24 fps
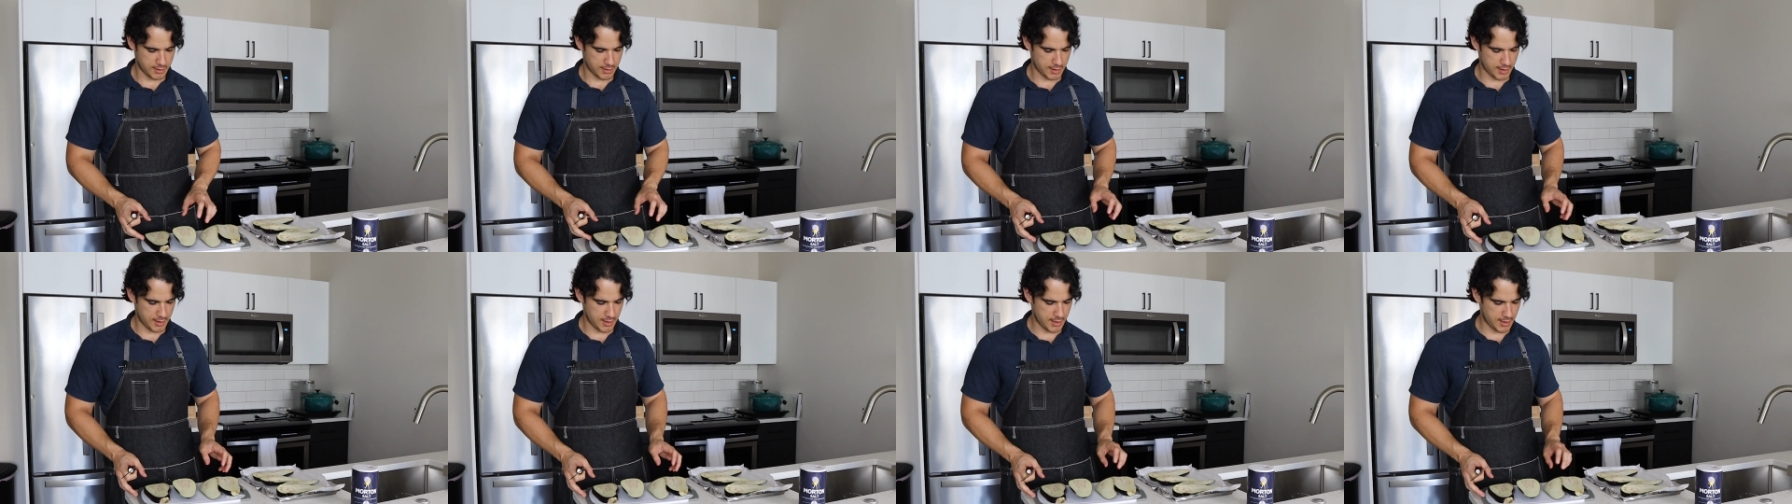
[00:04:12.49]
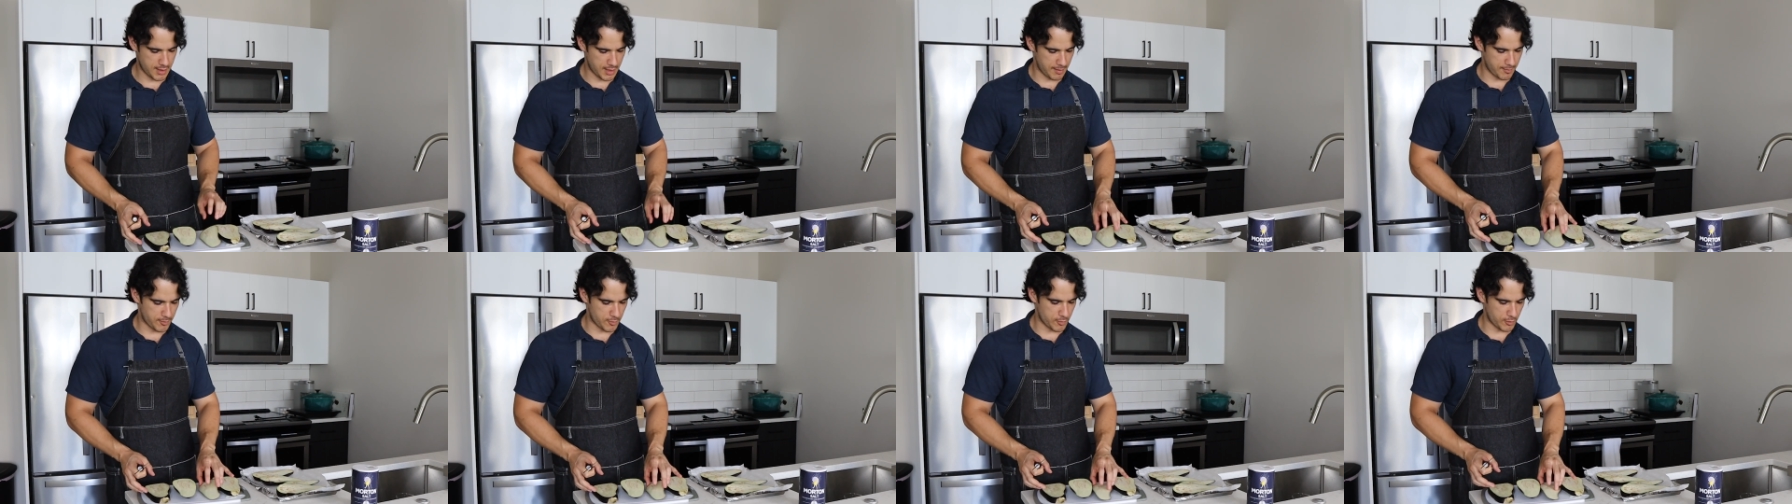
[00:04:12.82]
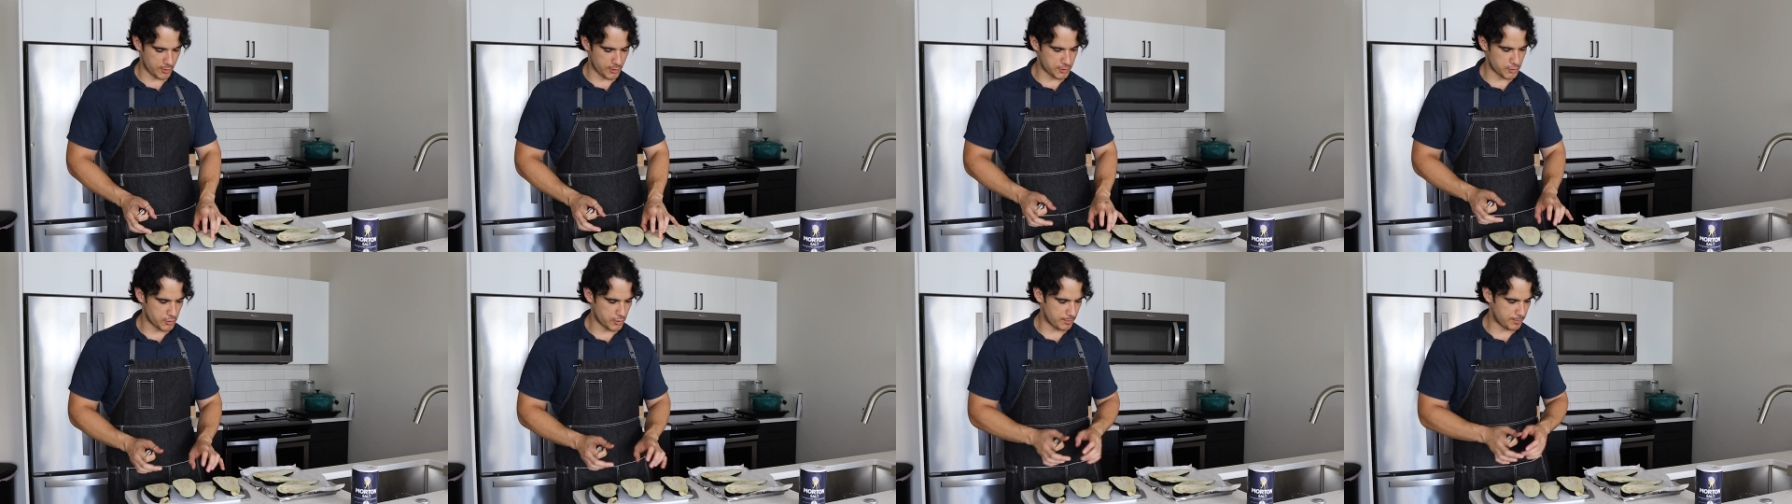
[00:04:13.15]
And I'm
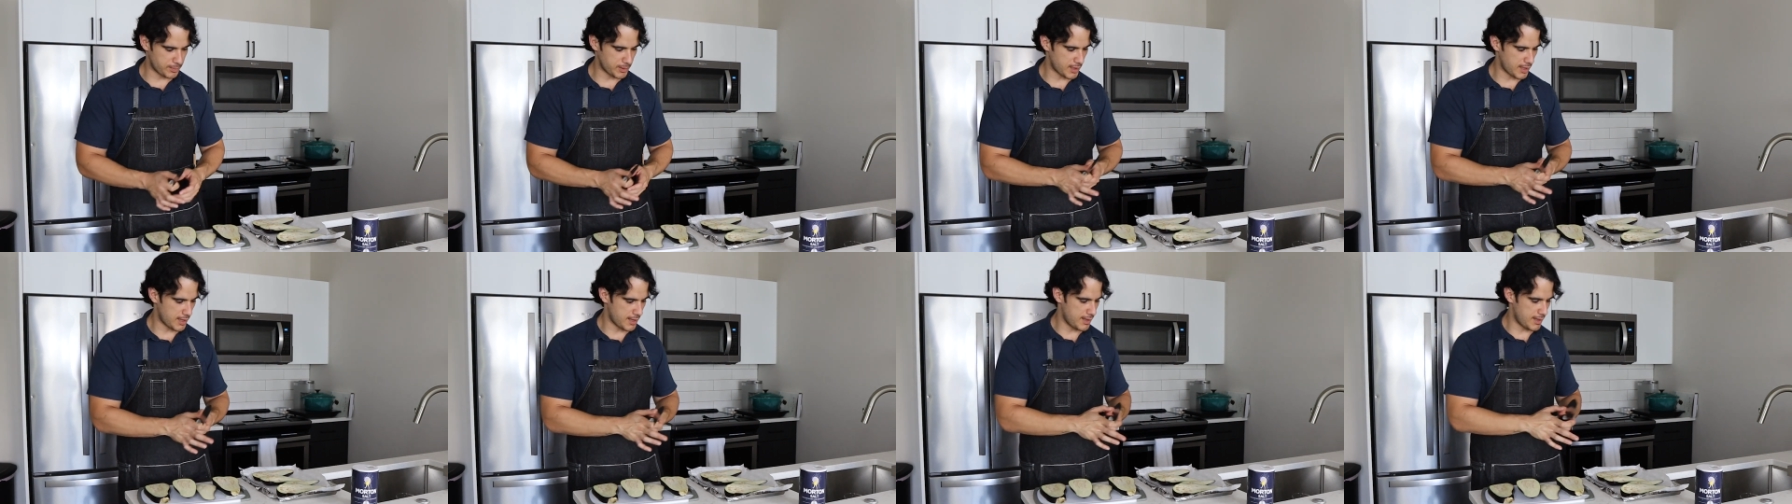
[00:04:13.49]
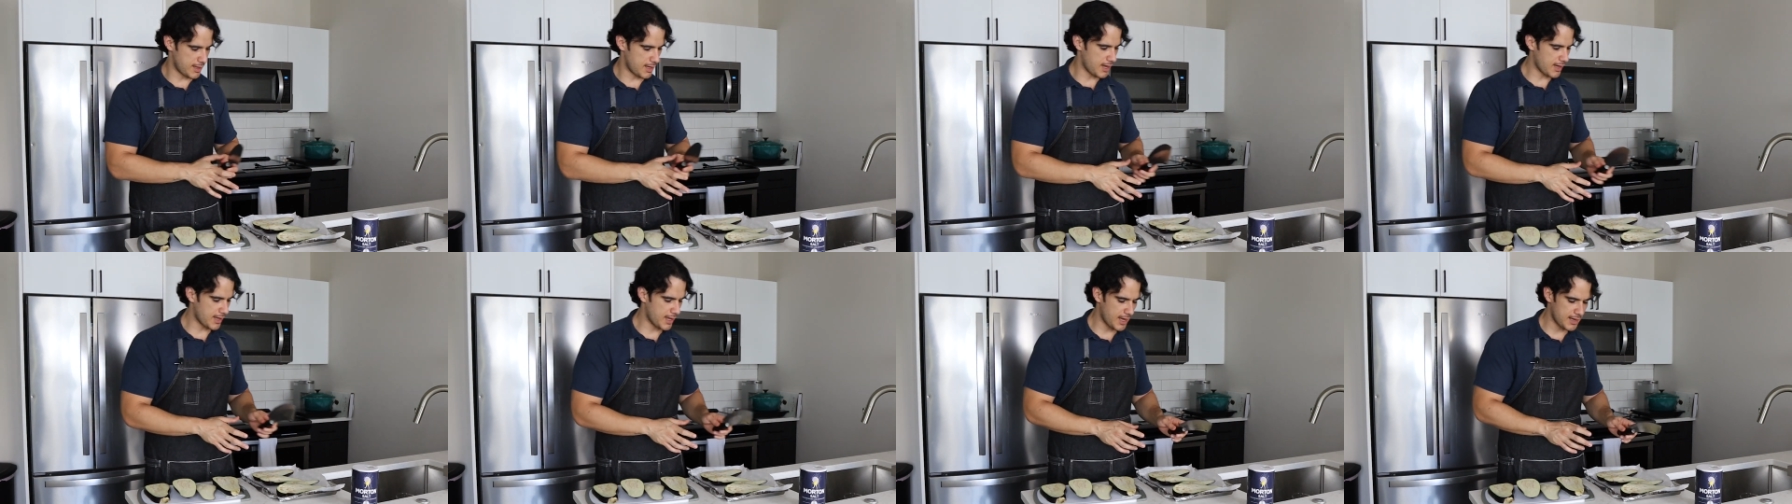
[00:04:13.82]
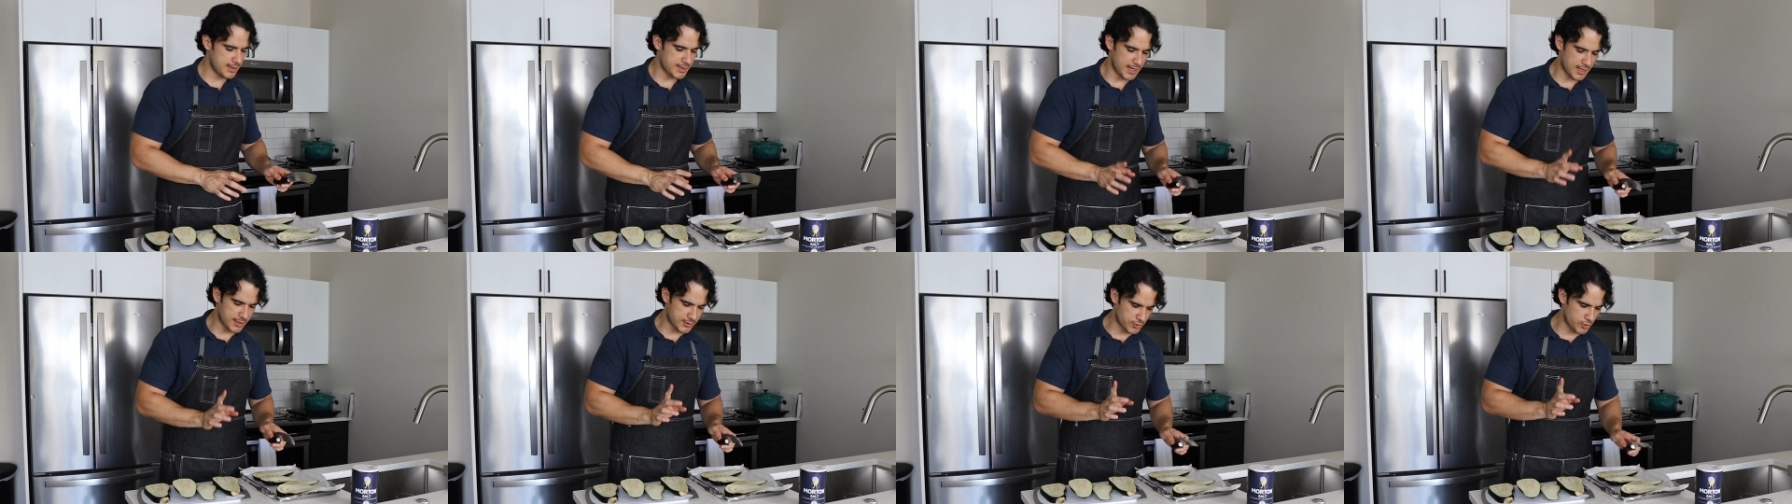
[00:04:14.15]
going to apply,
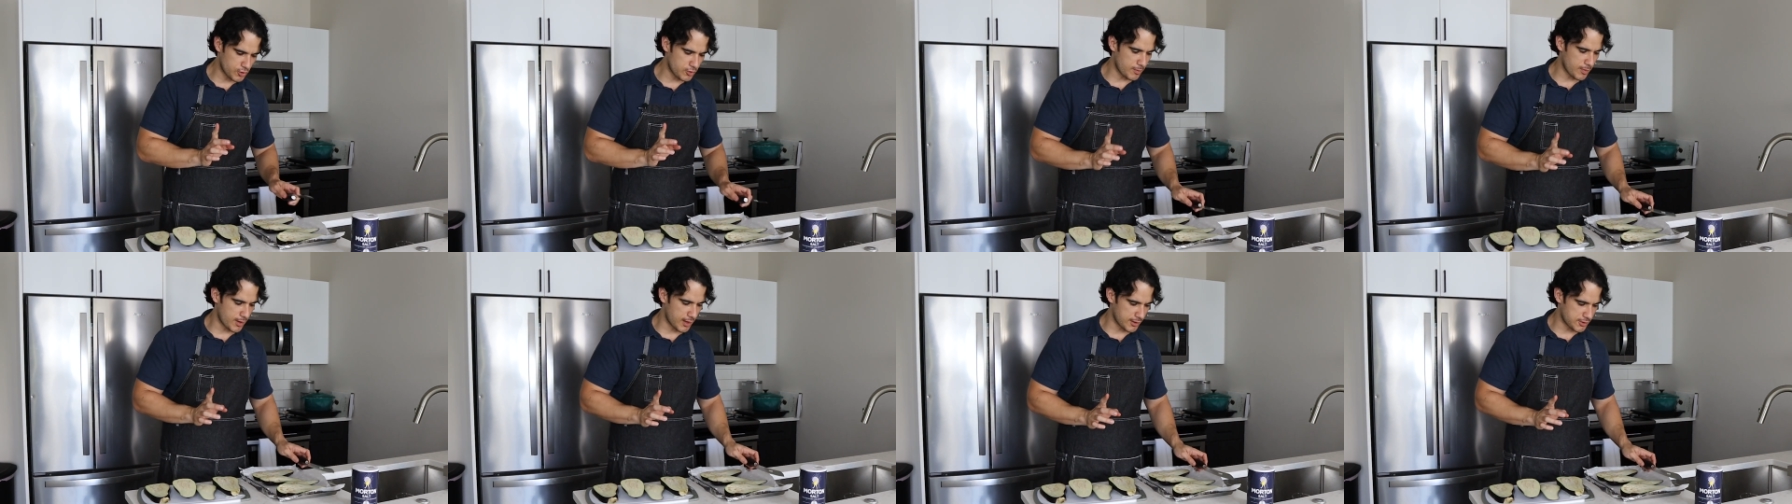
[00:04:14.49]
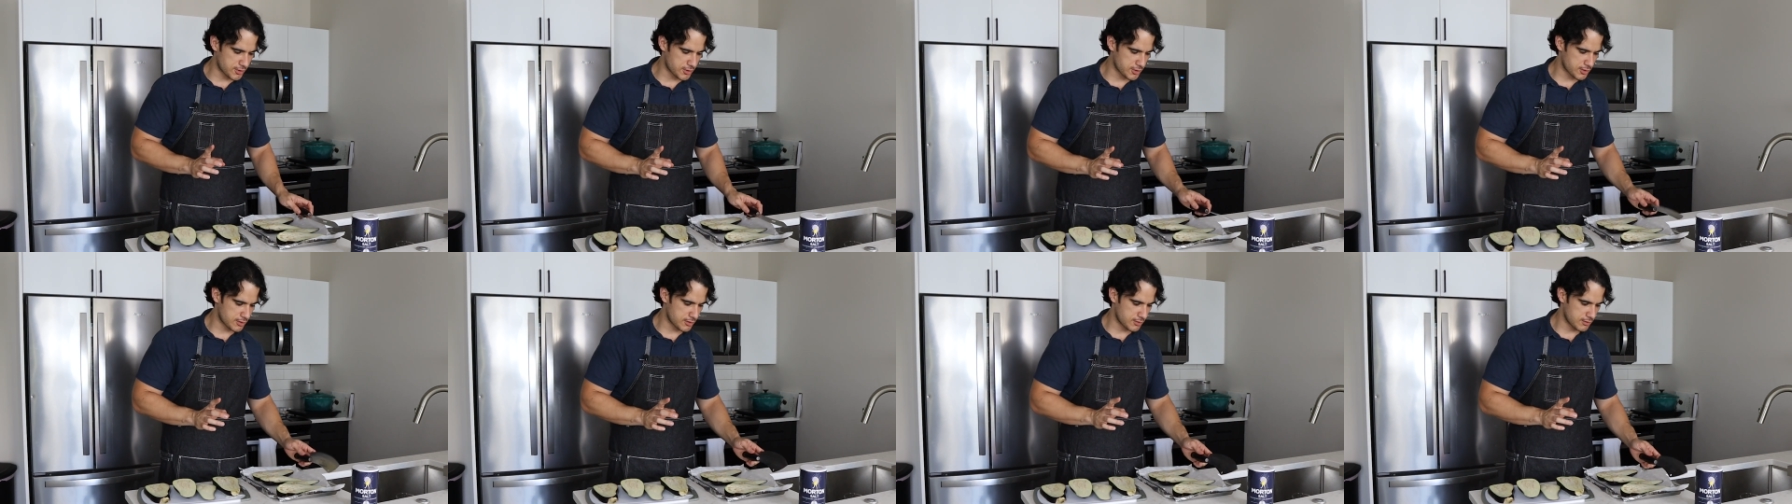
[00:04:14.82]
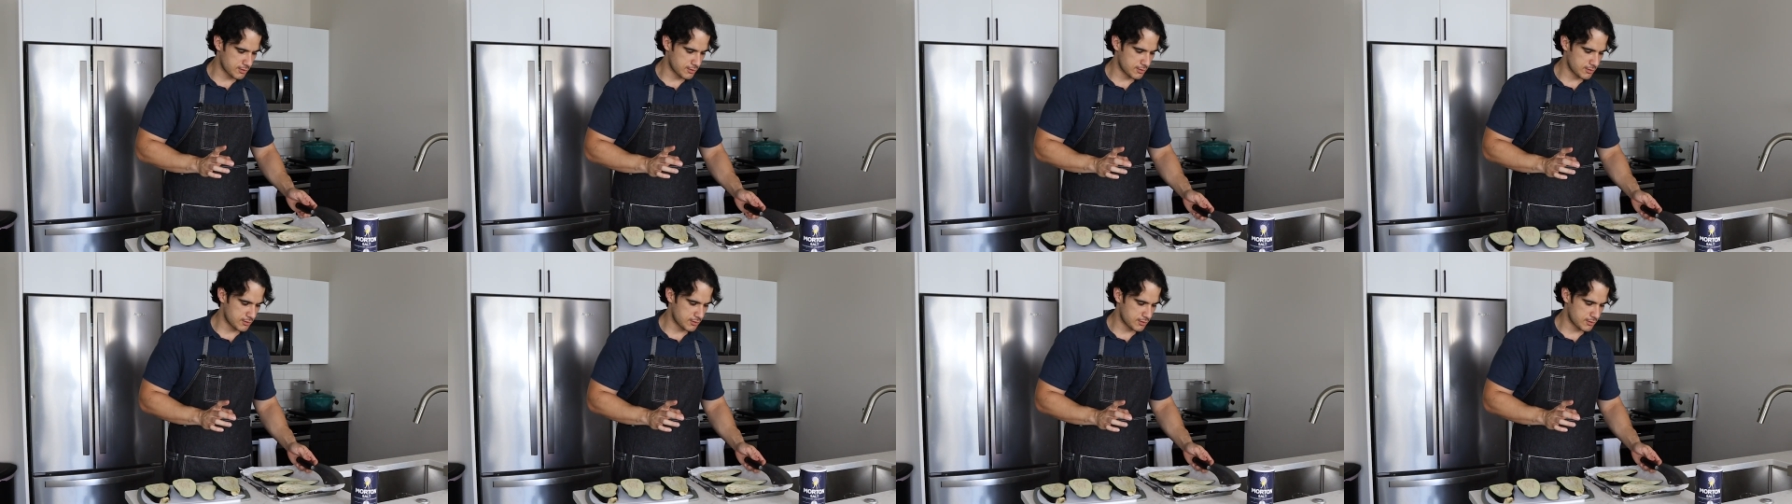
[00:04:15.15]
again, not too much.